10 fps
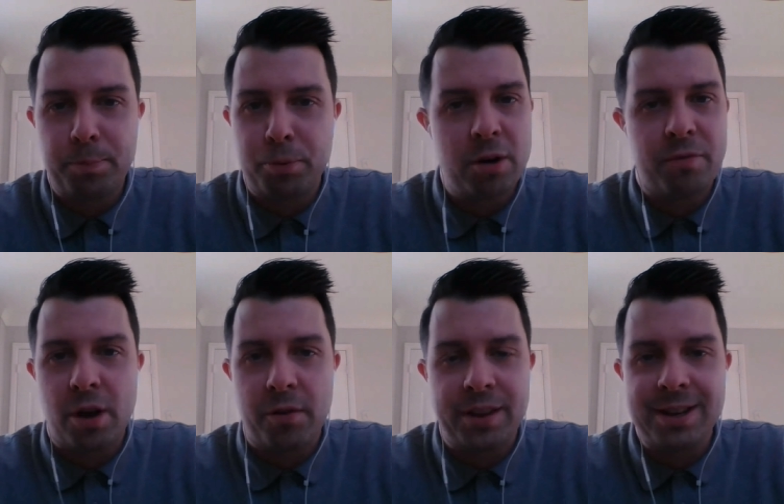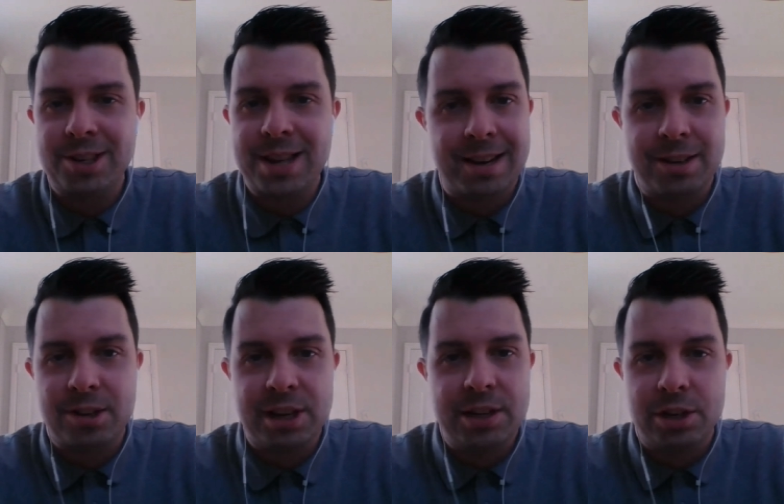of profile for this second
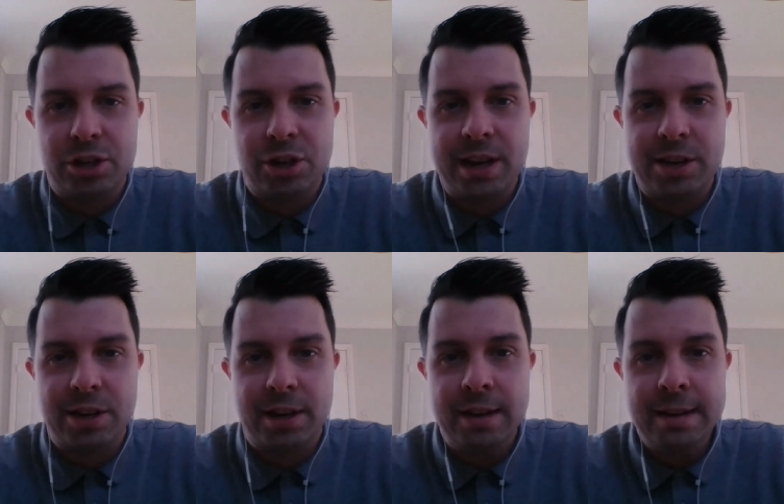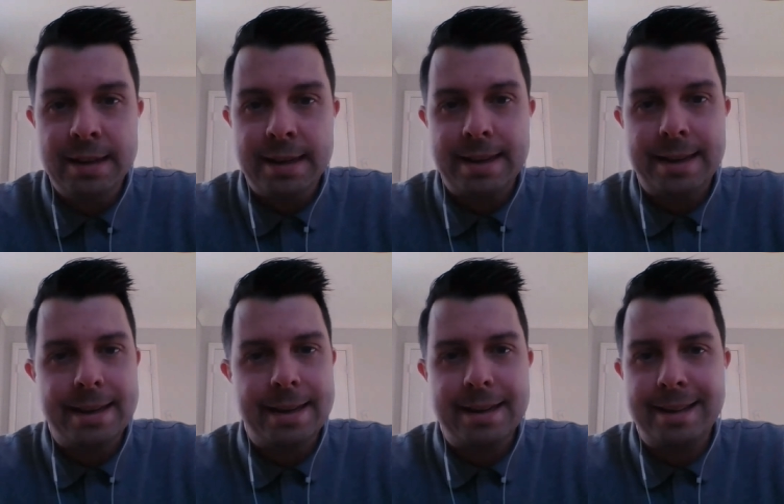season chaser.
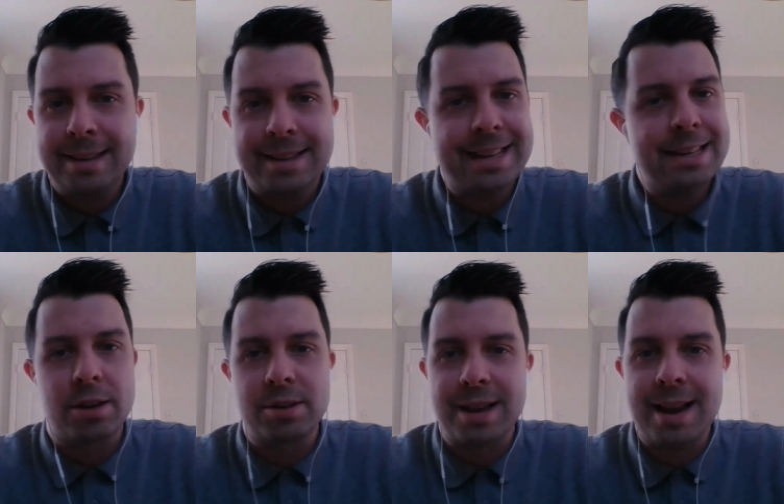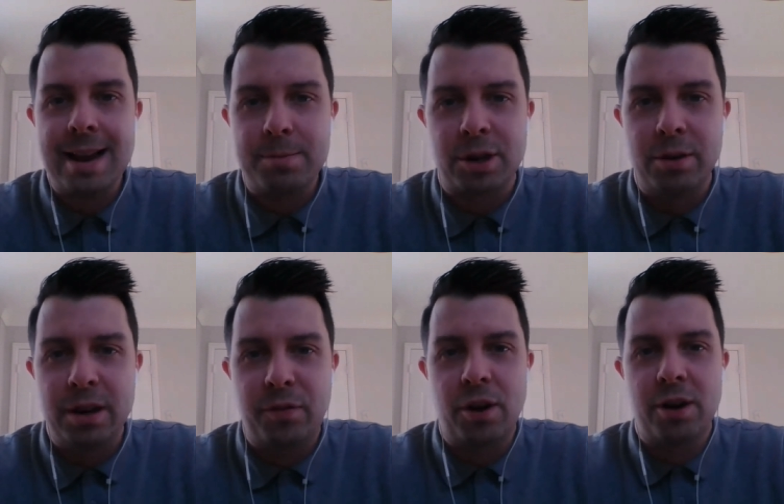The Tizards are
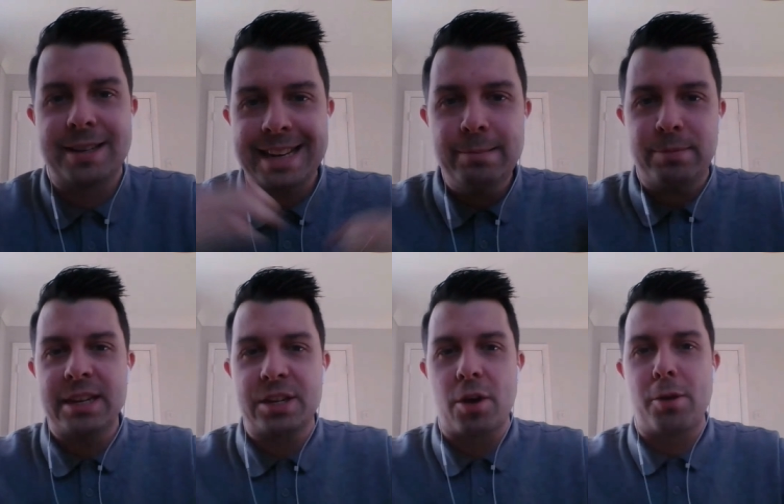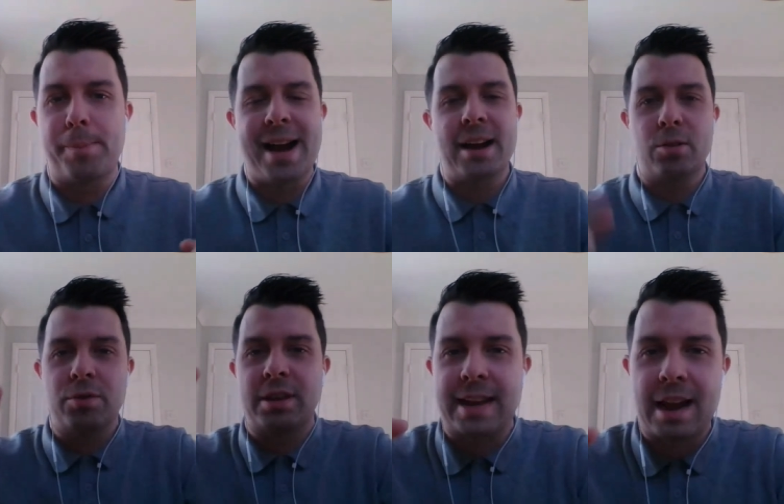absolutely flying. Team Tizard are back.
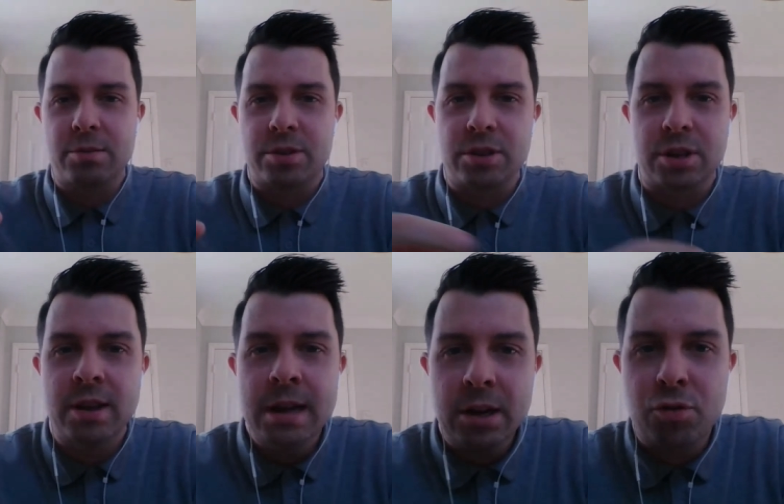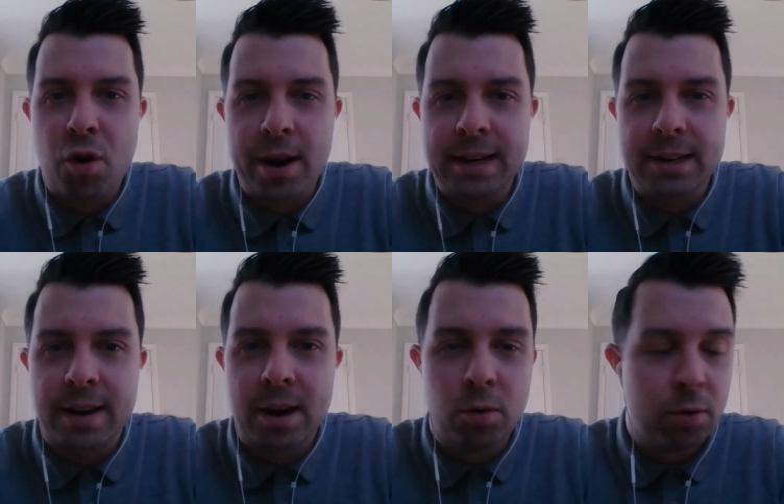All the doubters are crying into
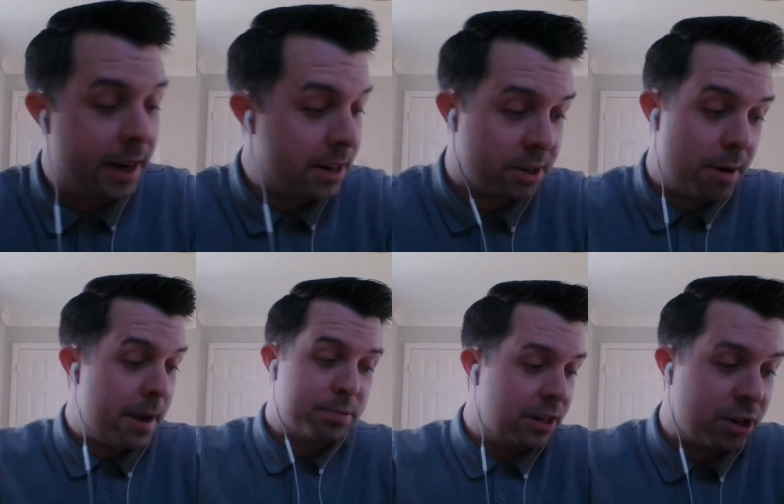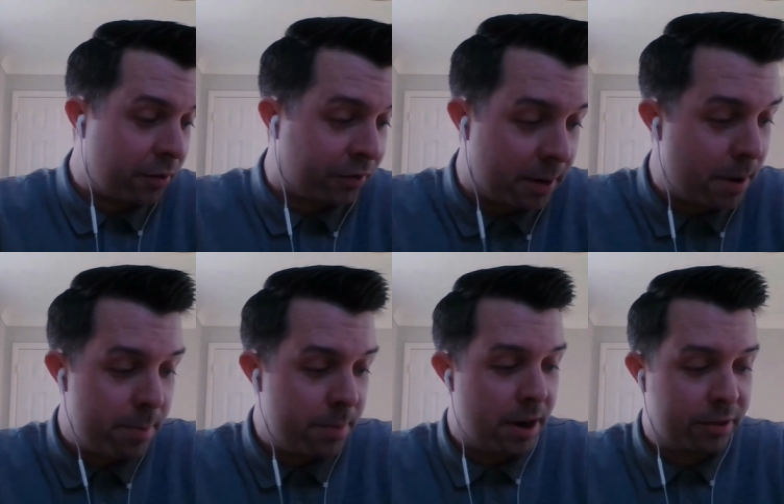their Horlicks. And I'm absolutely chuffed at the
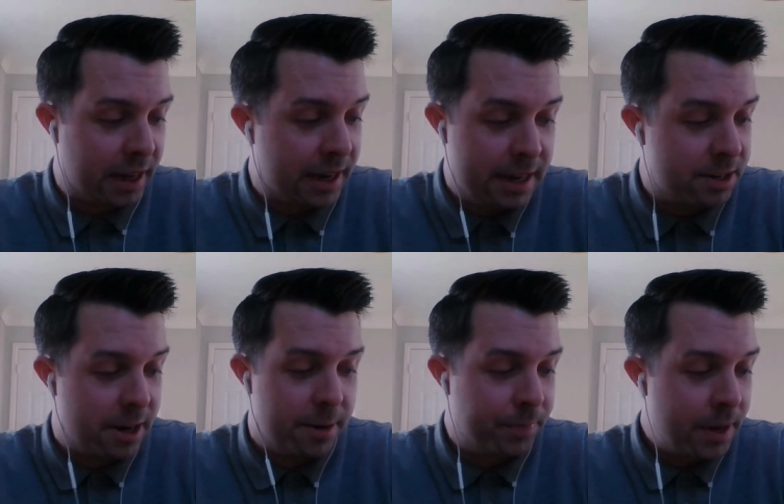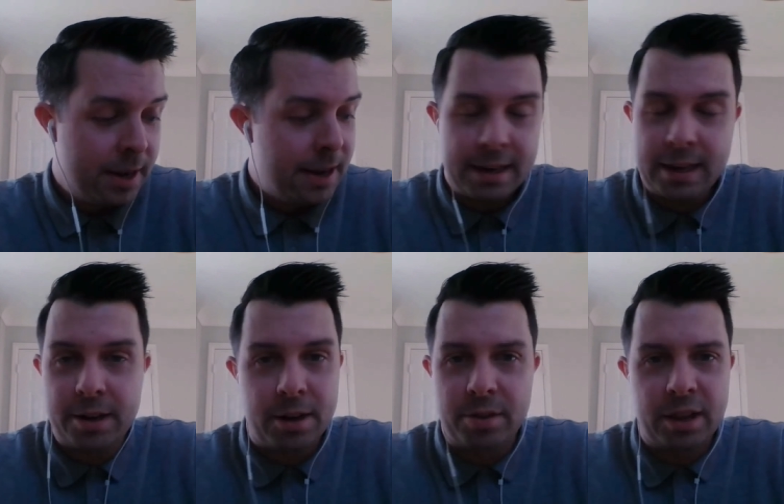moment. I think he's, the
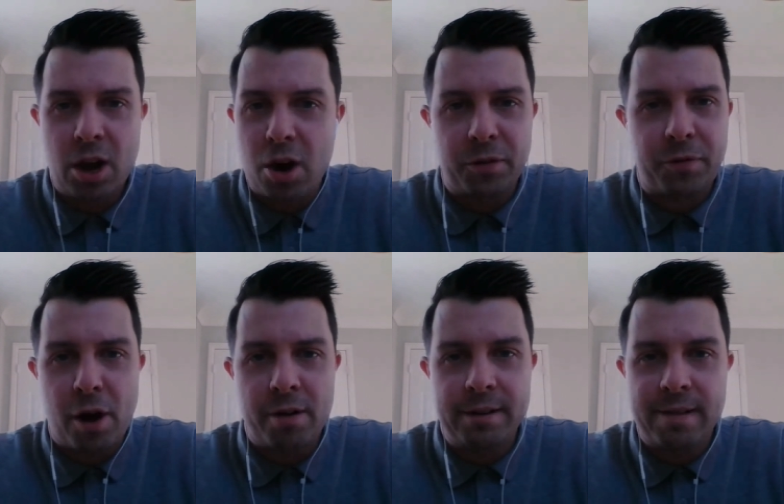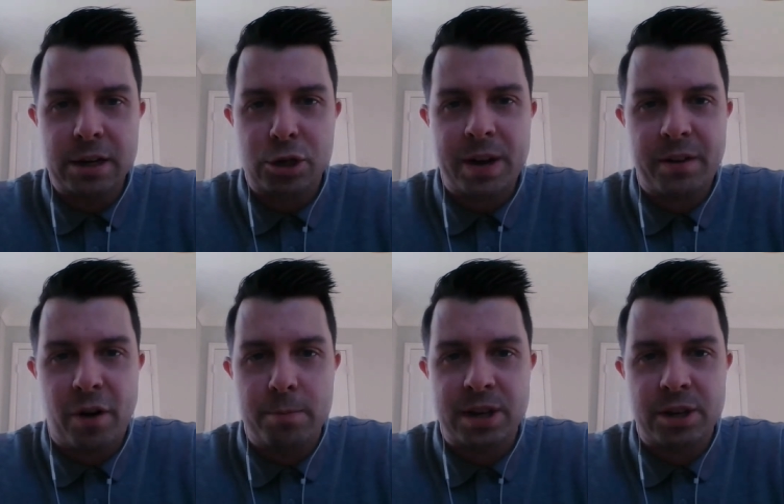yard are firing around a
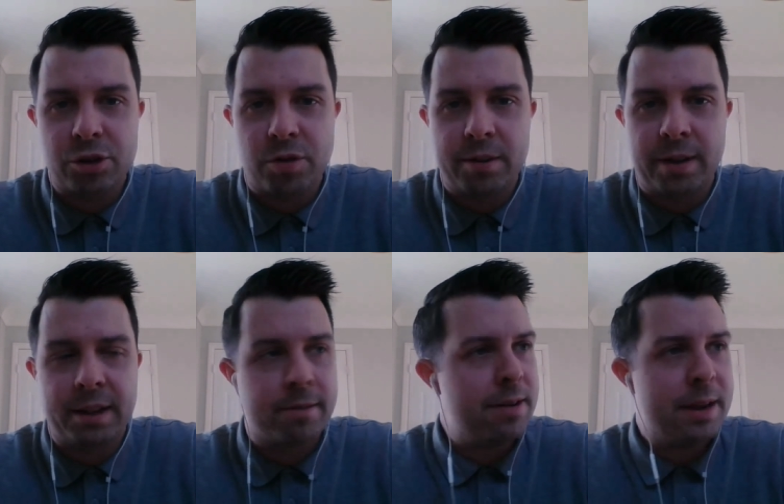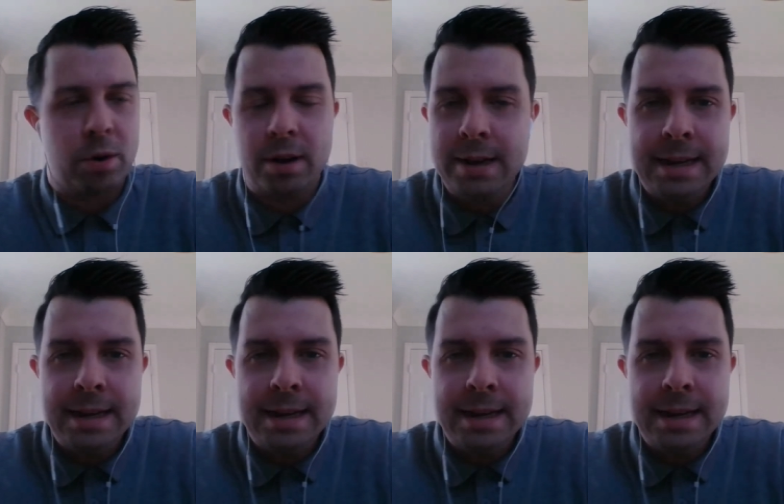25% strike rate. They're only,